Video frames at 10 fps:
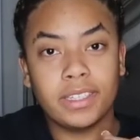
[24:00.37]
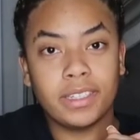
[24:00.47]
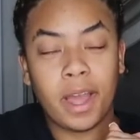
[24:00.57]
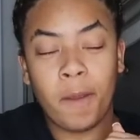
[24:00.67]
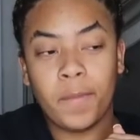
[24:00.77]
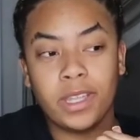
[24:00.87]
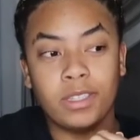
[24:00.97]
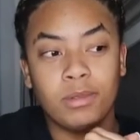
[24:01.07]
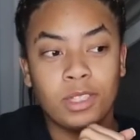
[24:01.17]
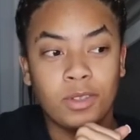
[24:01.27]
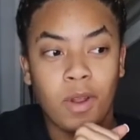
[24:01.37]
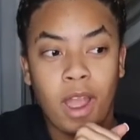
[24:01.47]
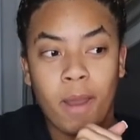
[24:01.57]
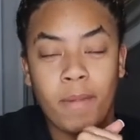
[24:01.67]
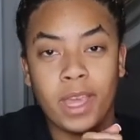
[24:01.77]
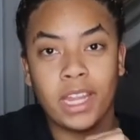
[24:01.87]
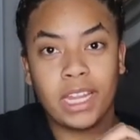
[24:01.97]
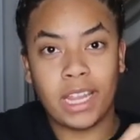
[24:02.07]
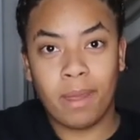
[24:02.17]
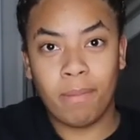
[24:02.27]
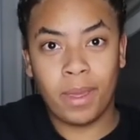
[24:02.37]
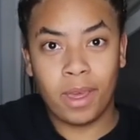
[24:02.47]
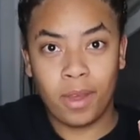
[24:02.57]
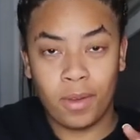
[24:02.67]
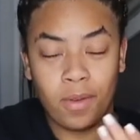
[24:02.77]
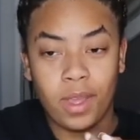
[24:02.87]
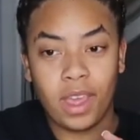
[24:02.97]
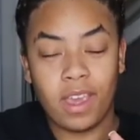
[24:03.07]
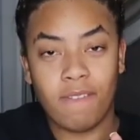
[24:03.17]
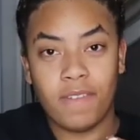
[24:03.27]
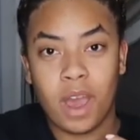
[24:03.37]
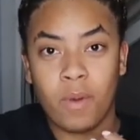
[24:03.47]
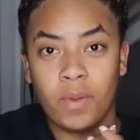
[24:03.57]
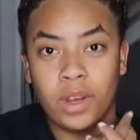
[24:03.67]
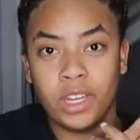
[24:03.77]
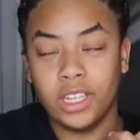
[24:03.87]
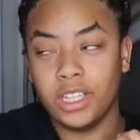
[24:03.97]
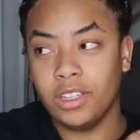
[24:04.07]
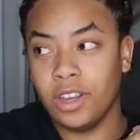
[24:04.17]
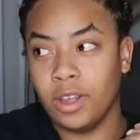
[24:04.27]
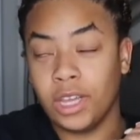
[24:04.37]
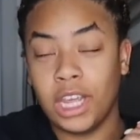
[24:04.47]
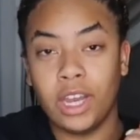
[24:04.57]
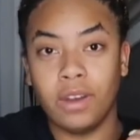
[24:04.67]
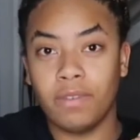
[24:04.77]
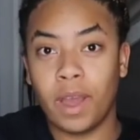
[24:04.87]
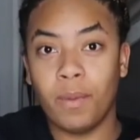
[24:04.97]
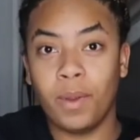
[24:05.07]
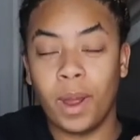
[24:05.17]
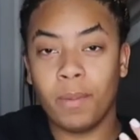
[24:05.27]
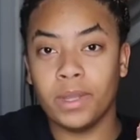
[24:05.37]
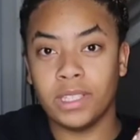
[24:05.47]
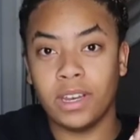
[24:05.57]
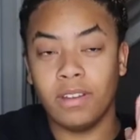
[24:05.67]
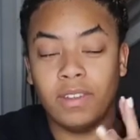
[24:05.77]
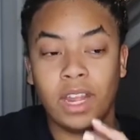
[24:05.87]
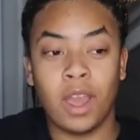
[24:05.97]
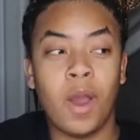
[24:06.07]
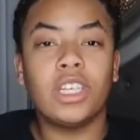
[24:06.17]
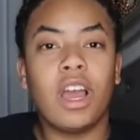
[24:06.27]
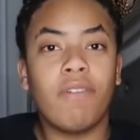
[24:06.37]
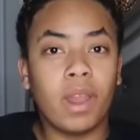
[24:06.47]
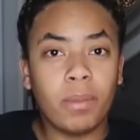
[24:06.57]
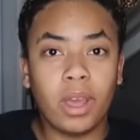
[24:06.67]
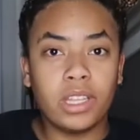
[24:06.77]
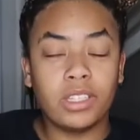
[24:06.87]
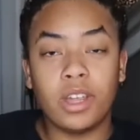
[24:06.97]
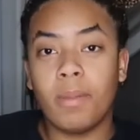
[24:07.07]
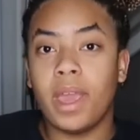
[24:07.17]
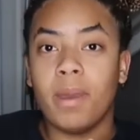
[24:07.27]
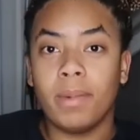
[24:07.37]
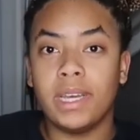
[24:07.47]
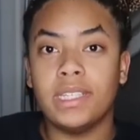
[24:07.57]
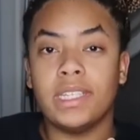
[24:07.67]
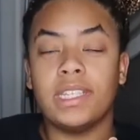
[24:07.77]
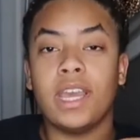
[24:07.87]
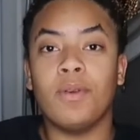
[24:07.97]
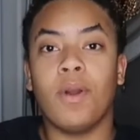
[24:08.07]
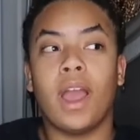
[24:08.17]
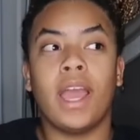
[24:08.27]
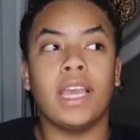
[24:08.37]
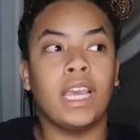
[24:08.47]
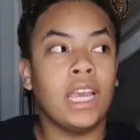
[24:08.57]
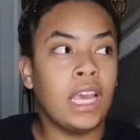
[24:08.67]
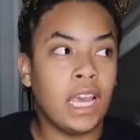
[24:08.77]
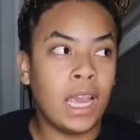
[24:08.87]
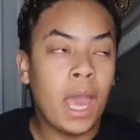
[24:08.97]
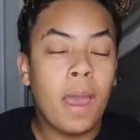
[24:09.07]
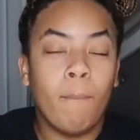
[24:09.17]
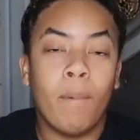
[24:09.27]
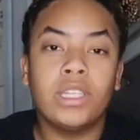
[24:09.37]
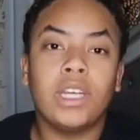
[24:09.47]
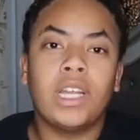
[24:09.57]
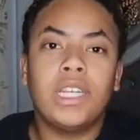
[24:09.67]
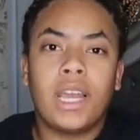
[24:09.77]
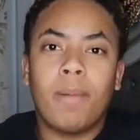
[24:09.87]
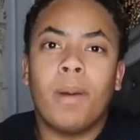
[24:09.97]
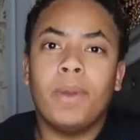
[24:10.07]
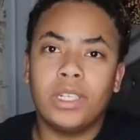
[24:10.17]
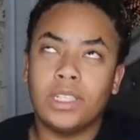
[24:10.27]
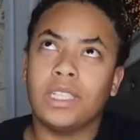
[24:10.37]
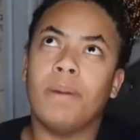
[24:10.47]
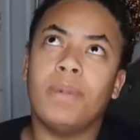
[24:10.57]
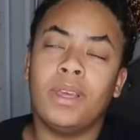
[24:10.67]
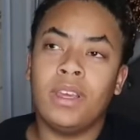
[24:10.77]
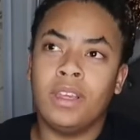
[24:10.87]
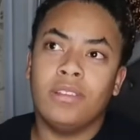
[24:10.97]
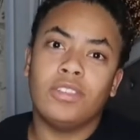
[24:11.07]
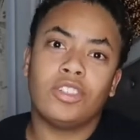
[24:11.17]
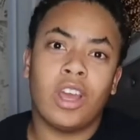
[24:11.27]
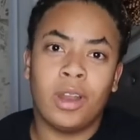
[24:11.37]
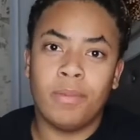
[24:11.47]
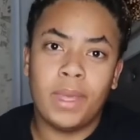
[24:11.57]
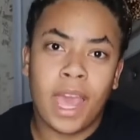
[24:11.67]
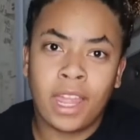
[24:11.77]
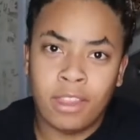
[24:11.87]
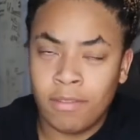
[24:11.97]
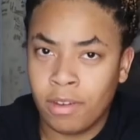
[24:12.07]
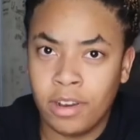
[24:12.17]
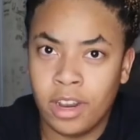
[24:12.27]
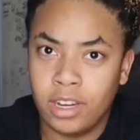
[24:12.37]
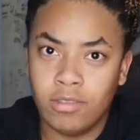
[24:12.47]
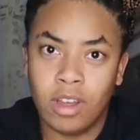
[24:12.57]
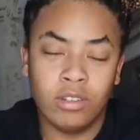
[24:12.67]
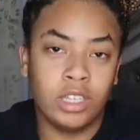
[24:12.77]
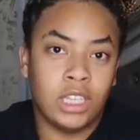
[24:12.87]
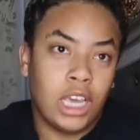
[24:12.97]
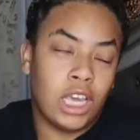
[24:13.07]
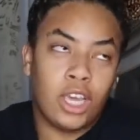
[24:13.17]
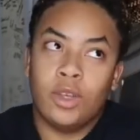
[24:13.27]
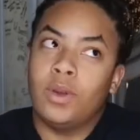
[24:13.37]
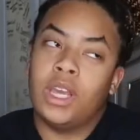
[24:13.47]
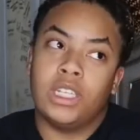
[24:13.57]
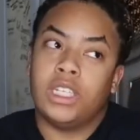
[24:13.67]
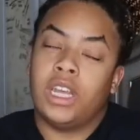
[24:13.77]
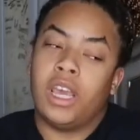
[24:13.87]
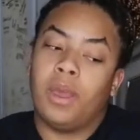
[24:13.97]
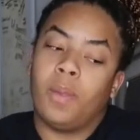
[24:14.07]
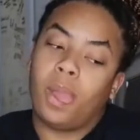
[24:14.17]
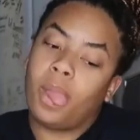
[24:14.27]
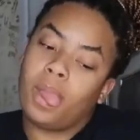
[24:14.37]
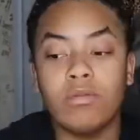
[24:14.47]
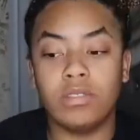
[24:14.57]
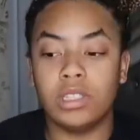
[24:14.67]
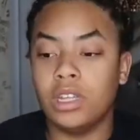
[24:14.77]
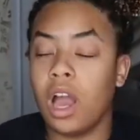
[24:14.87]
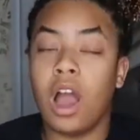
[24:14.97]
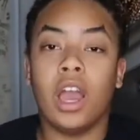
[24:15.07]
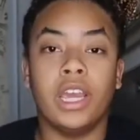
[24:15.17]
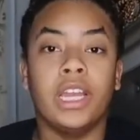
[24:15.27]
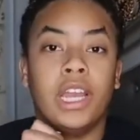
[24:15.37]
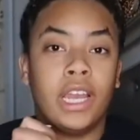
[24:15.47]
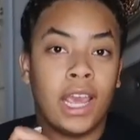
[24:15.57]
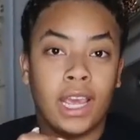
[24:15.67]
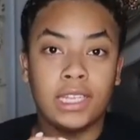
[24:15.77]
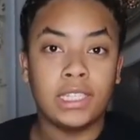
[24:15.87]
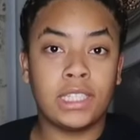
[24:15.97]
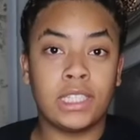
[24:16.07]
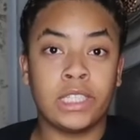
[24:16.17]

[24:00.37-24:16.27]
comment, and subscribe, and click that bell if y'all want to, you know, get notified when I post another video. Make sure y'all follow me on Instagram at MISSAURIE. Make sure y'all check out my pictures. I'll be trying to be active on there, you know, get cute and shit. I will see y'all in the next